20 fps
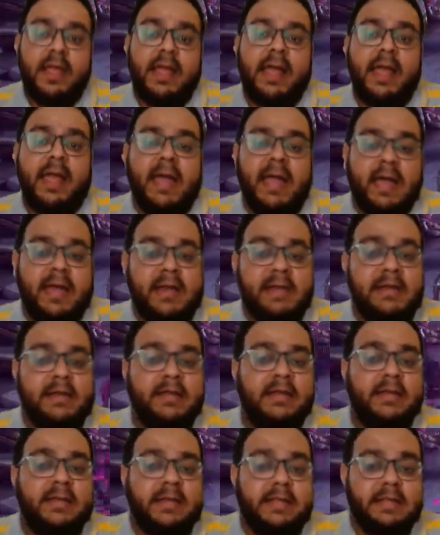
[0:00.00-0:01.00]
and
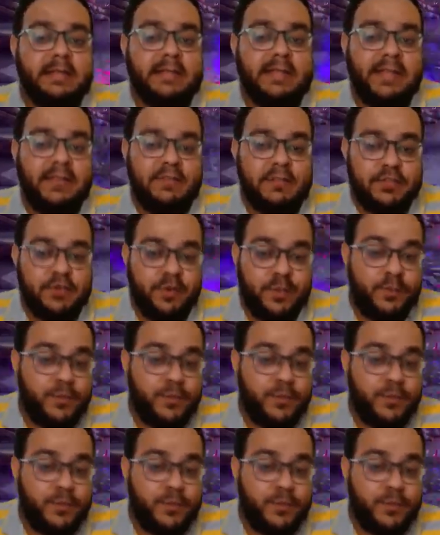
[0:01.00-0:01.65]
they will throw